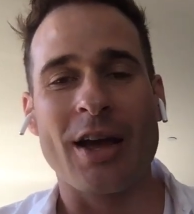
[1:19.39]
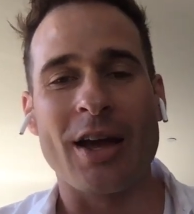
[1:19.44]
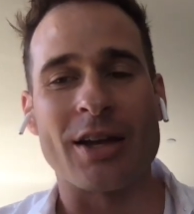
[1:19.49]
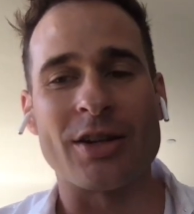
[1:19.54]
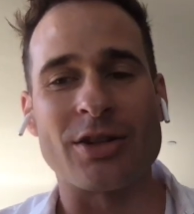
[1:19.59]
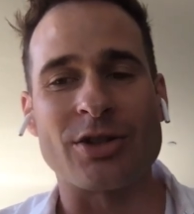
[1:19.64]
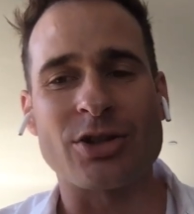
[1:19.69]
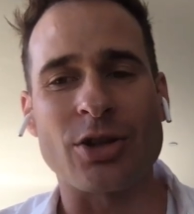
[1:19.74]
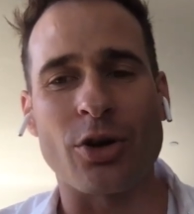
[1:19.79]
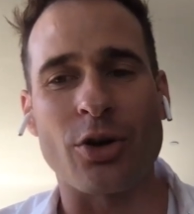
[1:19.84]

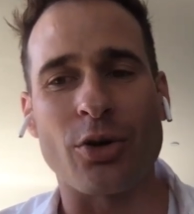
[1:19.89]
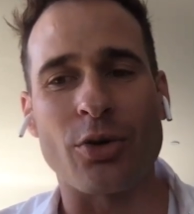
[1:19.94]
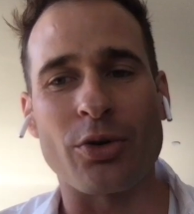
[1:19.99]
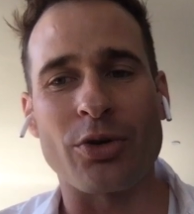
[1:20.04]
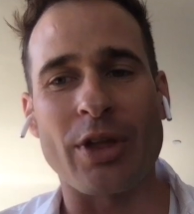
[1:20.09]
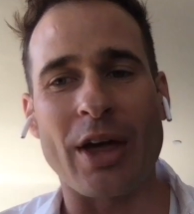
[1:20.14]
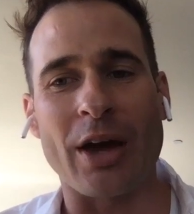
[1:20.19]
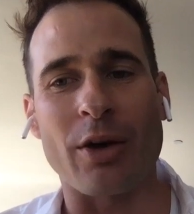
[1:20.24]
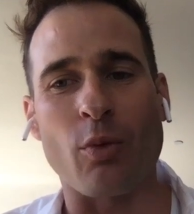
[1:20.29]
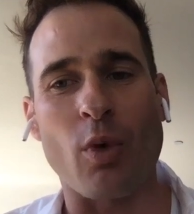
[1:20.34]
And so
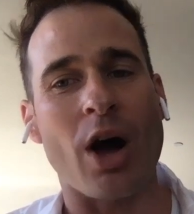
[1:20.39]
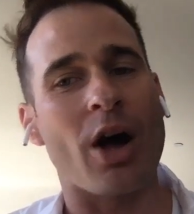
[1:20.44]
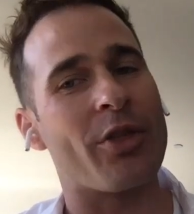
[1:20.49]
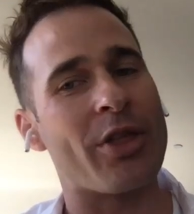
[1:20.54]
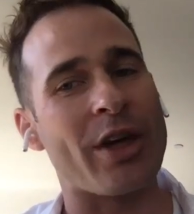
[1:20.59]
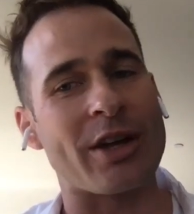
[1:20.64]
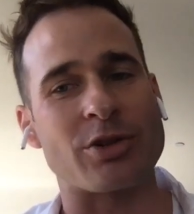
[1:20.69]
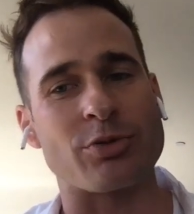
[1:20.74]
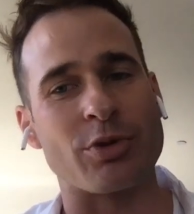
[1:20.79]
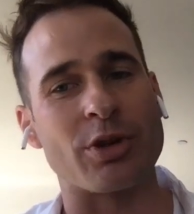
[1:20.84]
that while
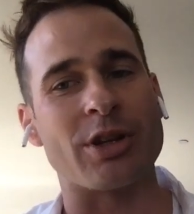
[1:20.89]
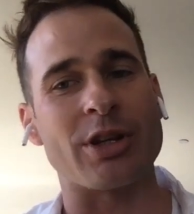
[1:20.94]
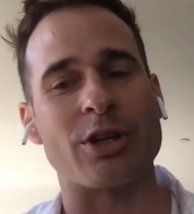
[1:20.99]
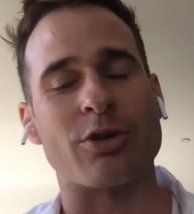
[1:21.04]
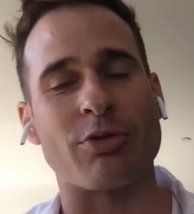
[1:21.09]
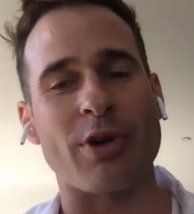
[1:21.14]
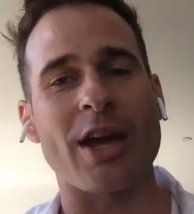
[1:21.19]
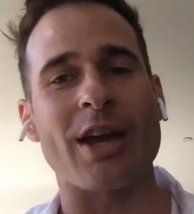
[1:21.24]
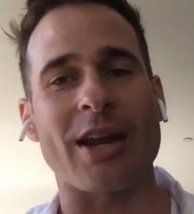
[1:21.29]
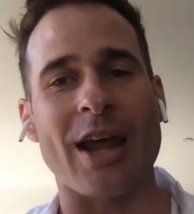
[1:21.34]
that's really
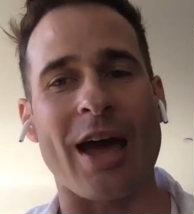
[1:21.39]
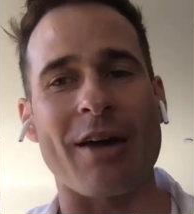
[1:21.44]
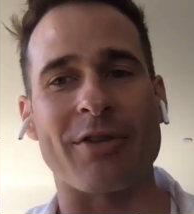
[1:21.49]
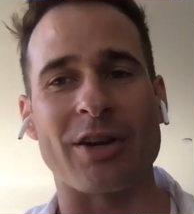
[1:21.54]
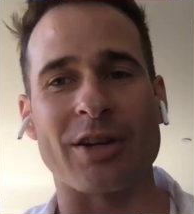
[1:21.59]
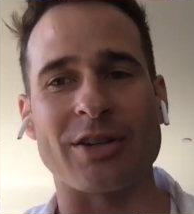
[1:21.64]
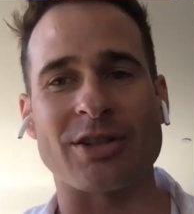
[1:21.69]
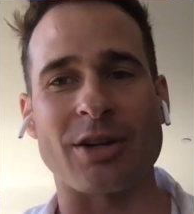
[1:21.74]
great having